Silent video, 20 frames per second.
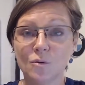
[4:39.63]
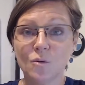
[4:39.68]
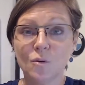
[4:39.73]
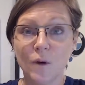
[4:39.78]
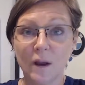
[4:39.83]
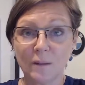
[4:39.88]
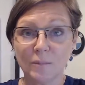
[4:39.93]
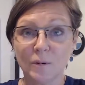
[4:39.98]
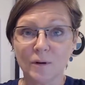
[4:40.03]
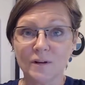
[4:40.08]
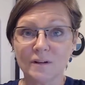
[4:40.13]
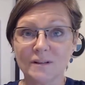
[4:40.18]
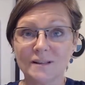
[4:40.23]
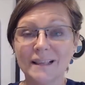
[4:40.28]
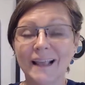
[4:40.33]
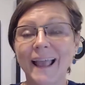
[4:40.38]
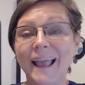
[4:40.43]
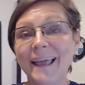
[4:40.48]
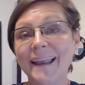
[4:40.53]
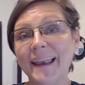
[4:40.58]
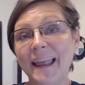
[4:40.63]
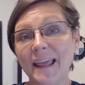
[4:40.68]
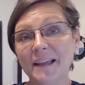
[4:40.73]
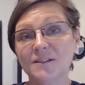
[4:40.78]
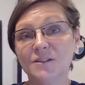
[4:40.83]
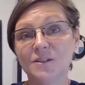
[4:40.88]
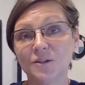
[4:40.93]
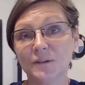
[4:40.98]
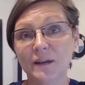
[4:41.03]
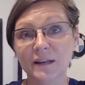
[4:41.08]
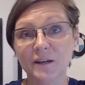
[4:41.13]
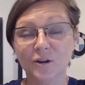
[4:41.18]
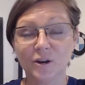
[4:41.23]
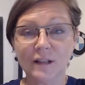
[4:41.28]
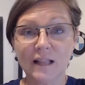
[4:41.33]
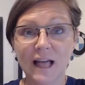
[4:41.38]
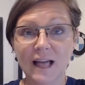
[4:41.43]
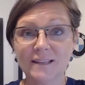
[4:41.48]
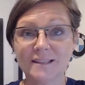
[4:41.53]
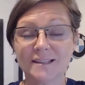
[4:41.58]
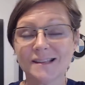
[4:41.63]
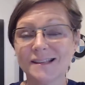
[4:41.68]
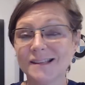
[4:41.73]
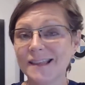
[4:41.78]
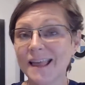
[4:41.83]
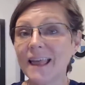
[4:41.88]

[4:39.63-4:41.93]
QuickBooks and enter in your classes.